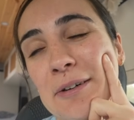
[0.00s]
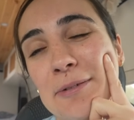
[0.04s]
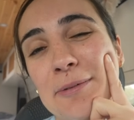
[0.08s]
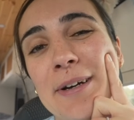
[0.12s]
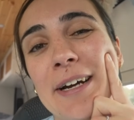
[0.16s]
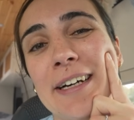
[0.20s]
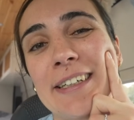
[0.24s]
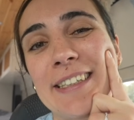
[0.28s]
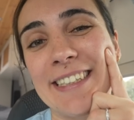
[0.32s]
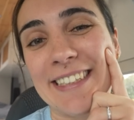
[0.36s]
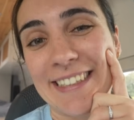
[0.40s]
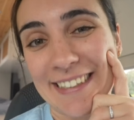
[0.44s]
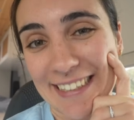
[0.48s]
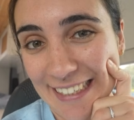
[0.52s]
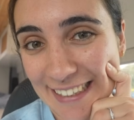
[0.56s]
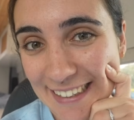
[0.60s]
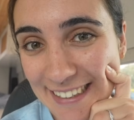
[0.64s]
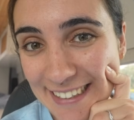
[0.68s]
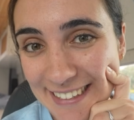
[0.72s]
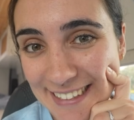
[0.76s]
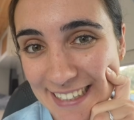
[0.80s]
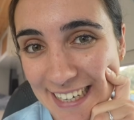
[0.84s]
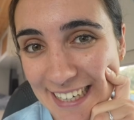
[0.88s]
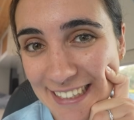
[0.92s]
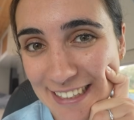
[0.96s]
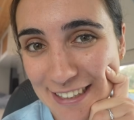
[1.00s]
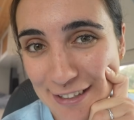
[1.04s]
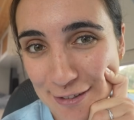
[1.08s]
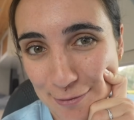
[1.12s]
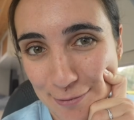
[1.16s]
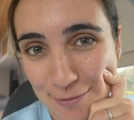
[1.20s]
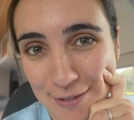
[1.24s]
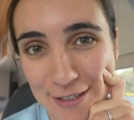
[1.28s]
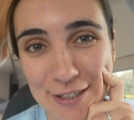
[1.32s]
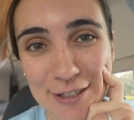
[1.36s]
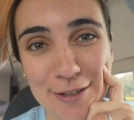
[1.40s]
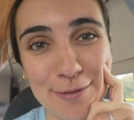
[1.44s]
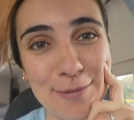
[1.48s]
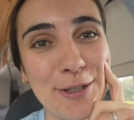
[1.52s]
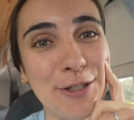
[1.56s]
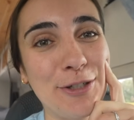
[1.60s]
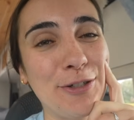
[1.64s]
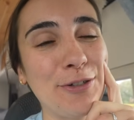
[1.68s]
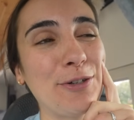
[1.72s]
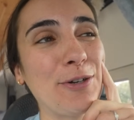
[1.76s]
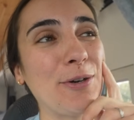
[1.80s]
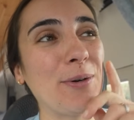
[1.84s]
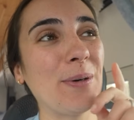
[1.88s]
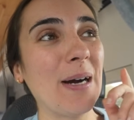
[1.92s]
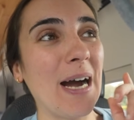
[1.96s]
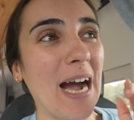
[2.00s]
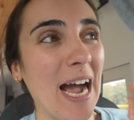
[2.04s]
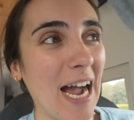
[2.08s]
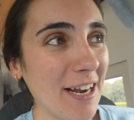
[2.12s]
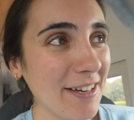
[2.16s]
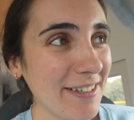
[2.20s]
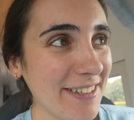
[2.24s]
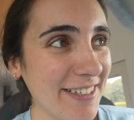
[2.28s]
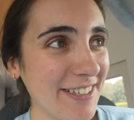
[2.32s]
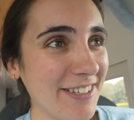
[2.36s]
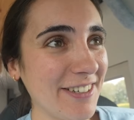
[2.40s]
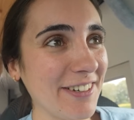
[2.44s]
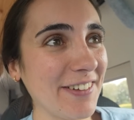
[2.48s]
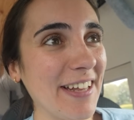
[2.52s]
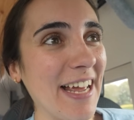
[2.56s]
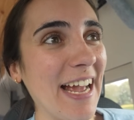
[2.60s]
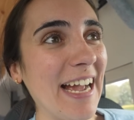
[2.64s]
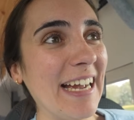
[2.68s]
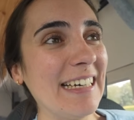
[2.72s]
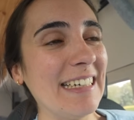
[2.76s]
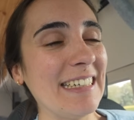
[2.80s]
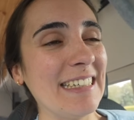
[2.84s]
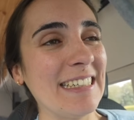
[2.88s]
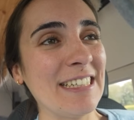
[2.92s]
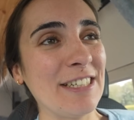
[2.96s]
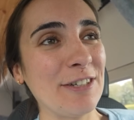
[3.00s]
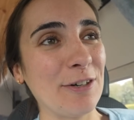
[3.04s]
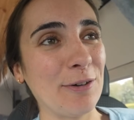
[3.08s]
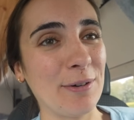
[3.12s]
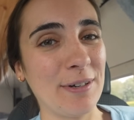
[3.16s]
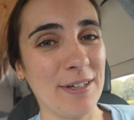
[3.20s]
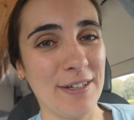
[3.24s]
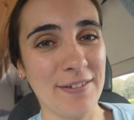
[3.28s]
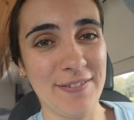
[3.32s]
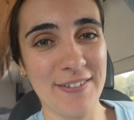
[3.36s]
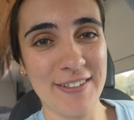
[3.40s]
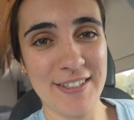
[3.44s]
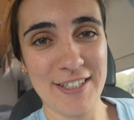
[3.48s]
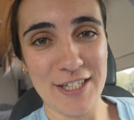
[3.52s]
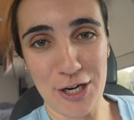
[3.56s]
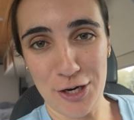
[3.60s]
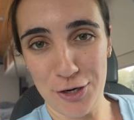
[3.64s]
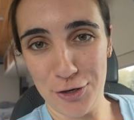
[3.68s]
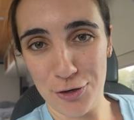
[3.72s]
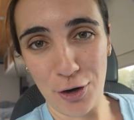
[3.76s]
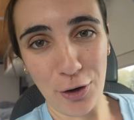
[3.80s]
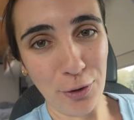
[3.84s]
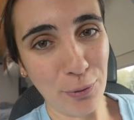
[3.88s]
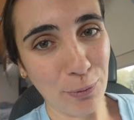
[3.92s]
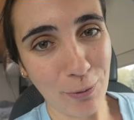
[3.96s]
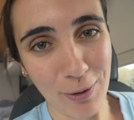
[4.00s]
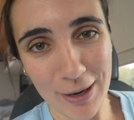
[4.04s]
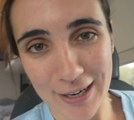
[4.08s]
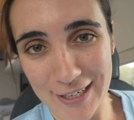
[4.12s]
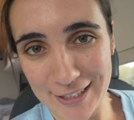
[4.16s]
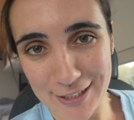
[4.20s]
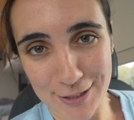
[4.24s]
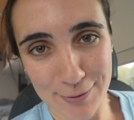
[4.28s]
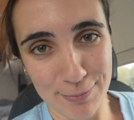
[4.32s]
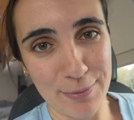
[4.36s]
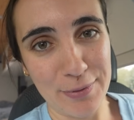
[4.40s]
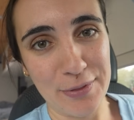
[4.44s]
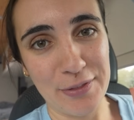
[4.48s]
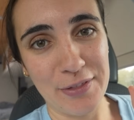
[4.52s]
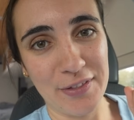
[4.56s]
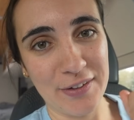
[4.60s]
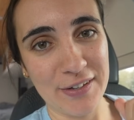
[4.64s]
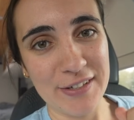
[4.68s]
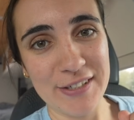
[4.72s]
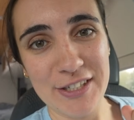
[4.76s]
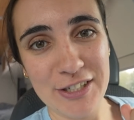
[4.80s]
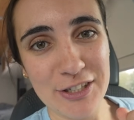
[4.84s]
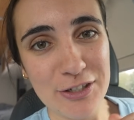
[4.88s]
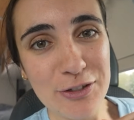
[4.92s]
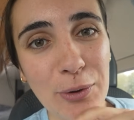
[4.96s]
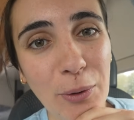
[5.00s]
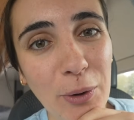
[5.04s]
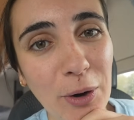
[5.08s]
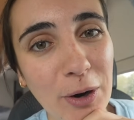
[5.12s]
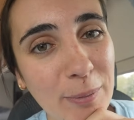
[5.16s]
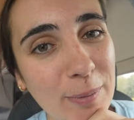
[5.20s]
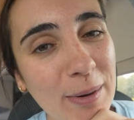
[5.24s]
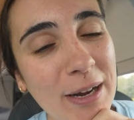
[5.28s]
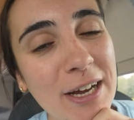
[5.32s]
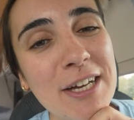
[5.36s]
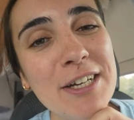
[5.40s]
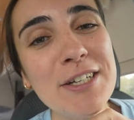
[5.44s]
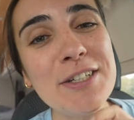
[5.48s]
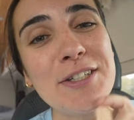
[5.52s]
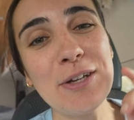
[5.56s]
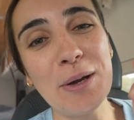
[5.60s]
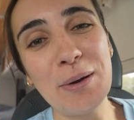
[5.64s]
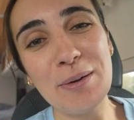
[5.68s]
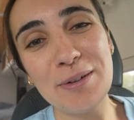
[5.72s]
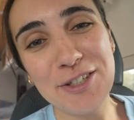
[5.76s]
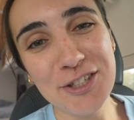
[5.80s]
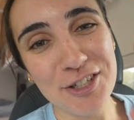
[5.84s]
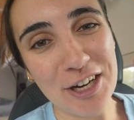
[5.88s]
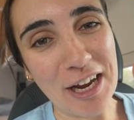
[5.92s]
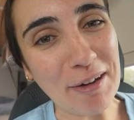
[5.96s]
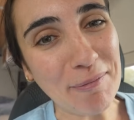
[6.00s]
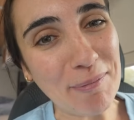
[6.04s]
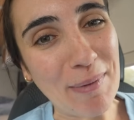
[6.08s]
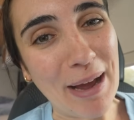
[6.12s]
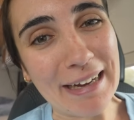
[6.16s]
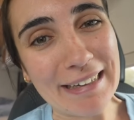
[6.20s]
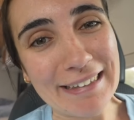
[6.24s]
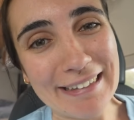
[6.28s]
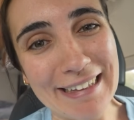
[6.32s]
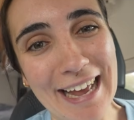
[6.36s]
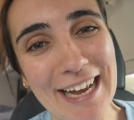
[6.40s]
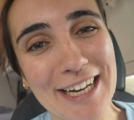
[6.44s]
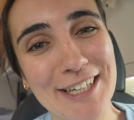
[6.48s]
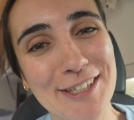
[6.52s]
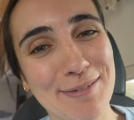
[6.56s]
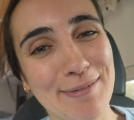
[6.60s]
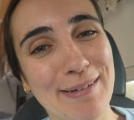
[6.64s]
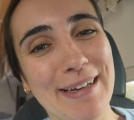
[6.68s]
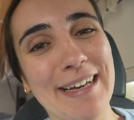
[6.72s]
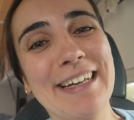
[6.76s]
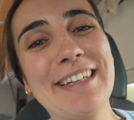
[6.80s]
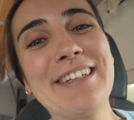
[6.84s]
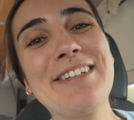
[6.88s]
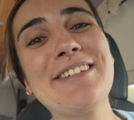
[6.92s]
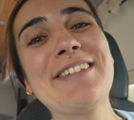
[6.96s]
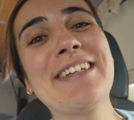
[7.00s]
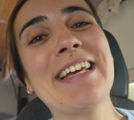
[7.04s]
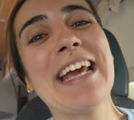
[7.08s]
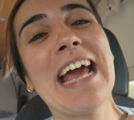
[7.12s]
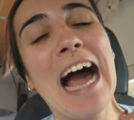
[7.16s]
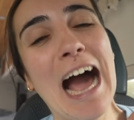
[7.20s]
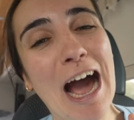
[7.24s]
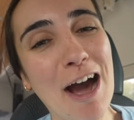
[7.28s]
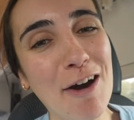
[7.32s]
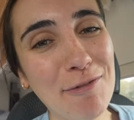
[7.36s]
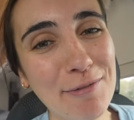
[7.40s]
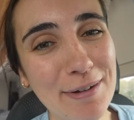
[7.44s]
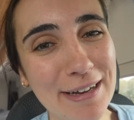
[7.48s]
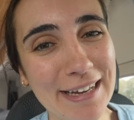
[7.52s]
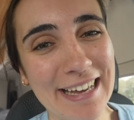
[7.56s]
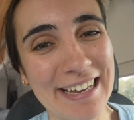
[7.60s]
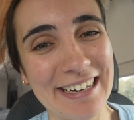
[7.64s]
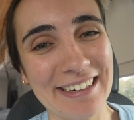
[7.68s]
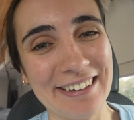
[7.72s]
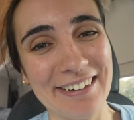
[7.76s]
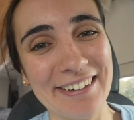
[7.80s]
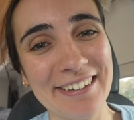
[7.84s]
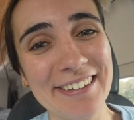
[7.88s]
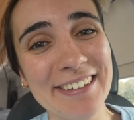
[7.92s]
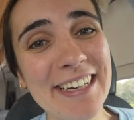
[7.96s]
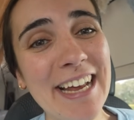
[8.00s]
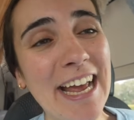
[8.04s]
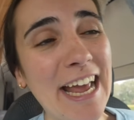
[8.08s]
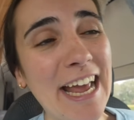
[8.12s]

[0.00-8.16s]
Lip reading: we are still deciding whether we should go out to the island or if it's not wise with this storm. So check back next week to see how we get on,